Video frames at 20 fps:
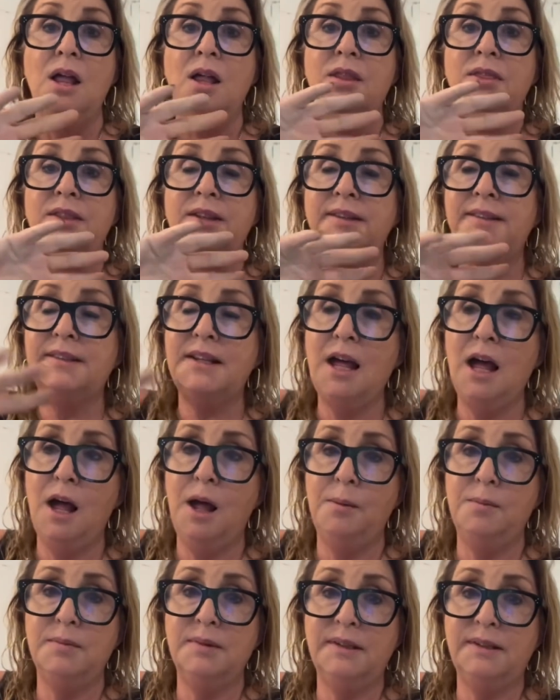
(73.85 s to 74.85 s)
This
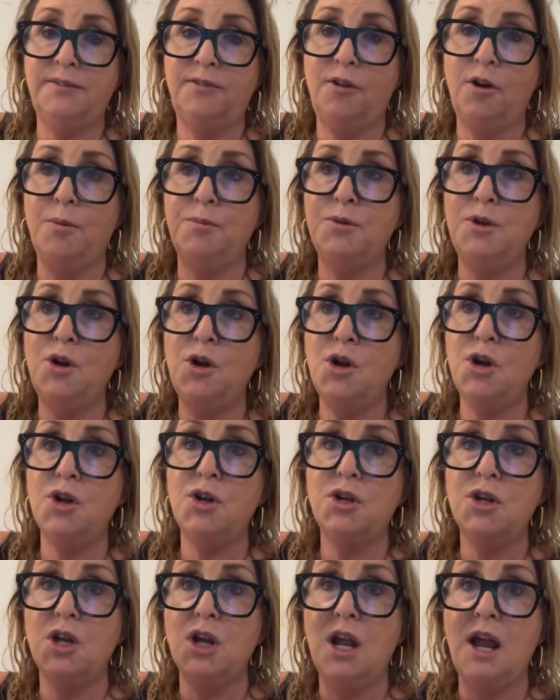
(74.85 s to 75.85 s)
comes from
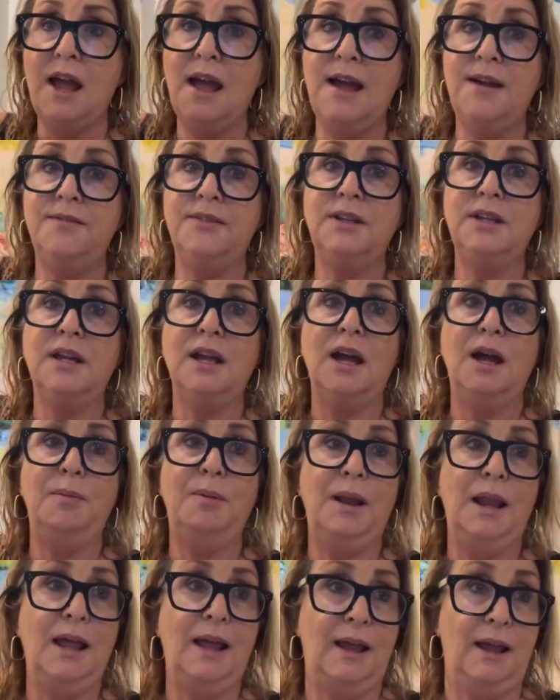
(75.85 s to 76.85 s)
not having a
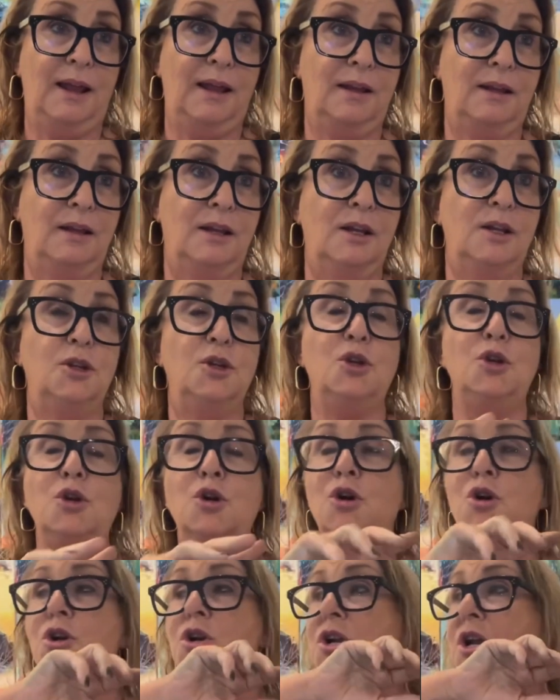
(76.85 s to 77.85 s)
plan,
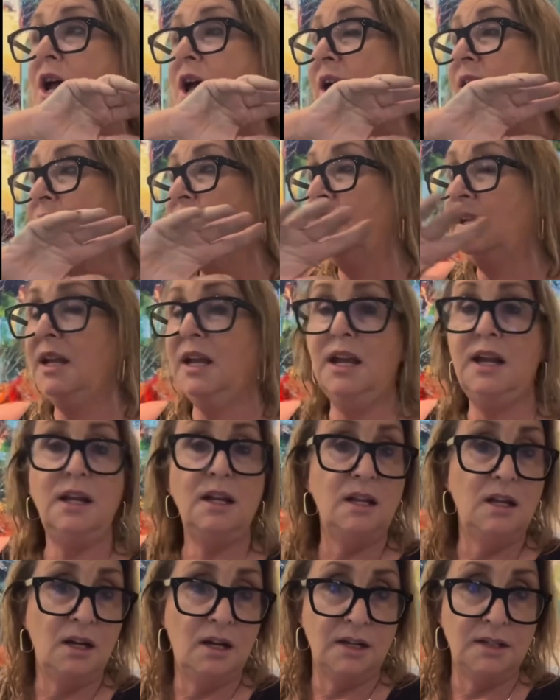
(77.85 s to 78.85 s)
not having
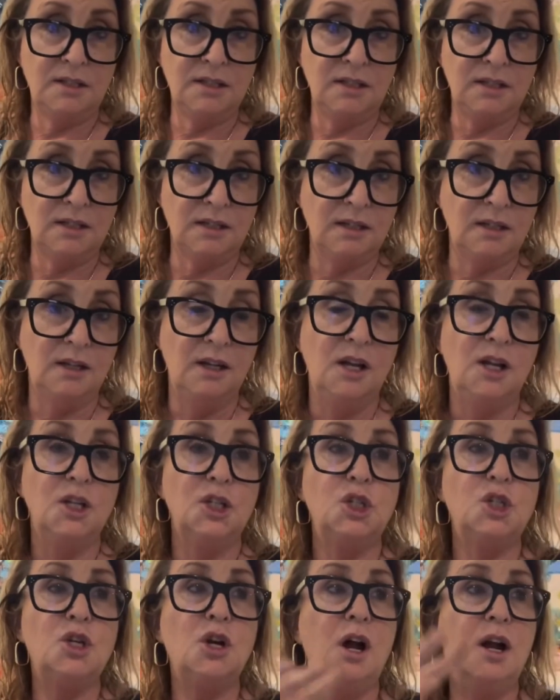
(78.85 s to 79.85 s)
any idea,
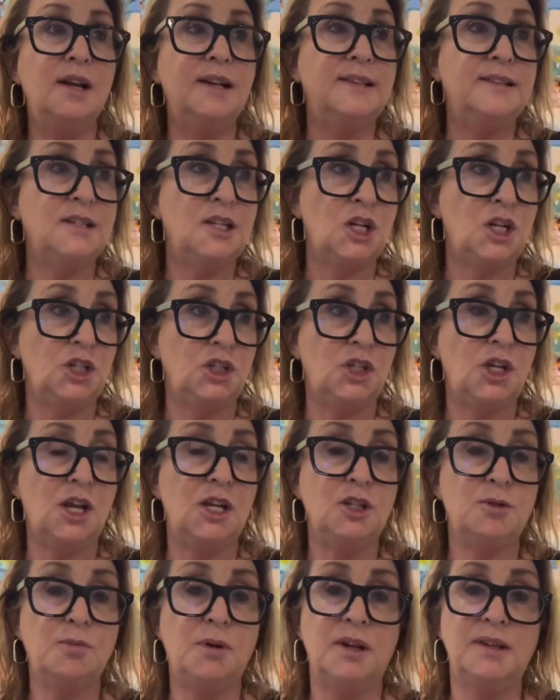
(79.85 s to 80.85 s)
trying to
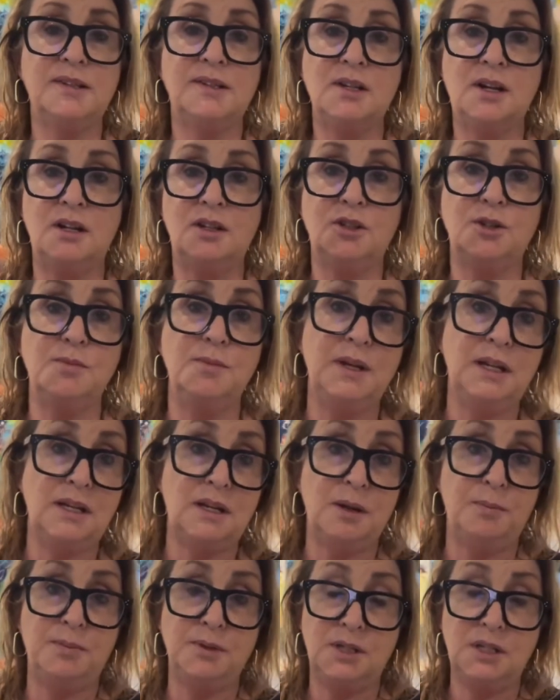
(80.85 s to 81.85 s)
change my style to meet
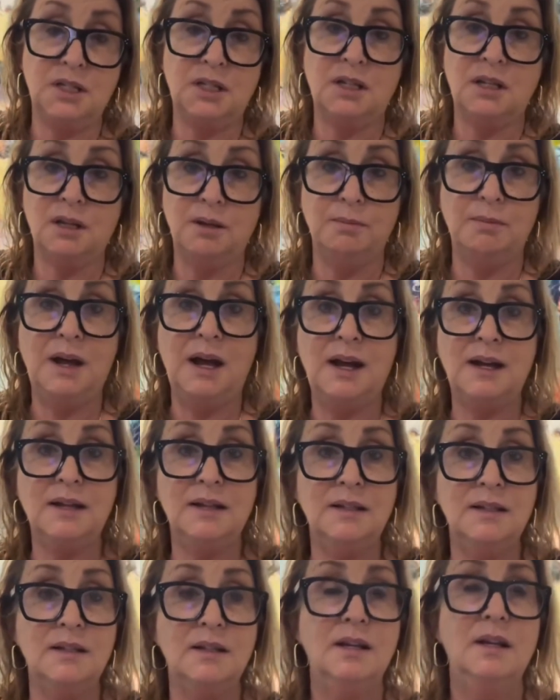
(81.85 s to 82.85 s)
a particular
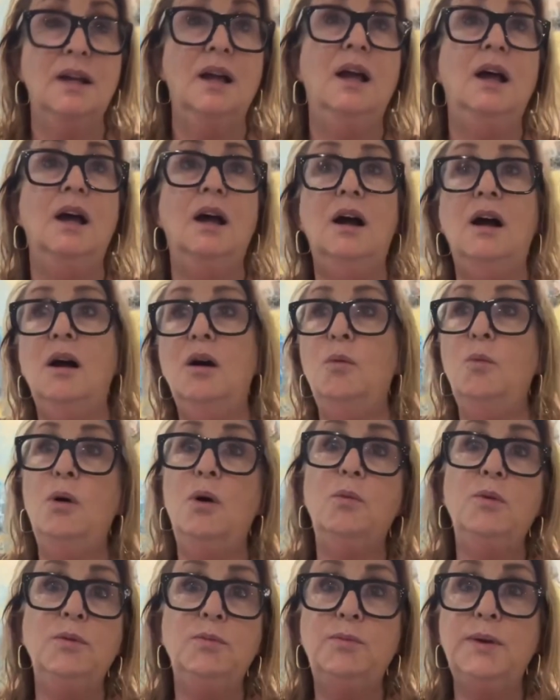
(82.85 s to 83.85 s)
market. Oh,
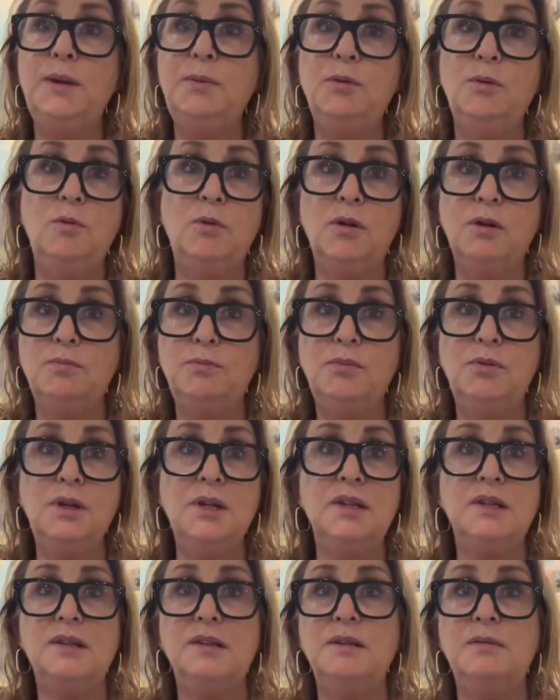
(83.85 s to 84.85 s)
what would people want
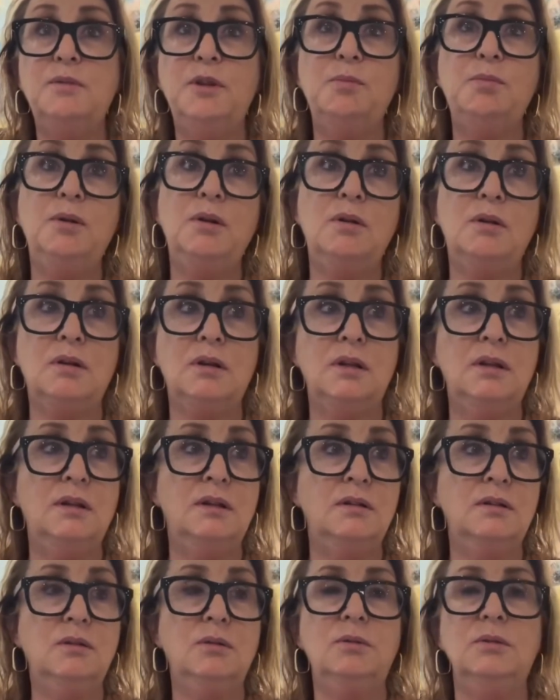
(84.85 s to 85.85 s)
prints at the block, you know?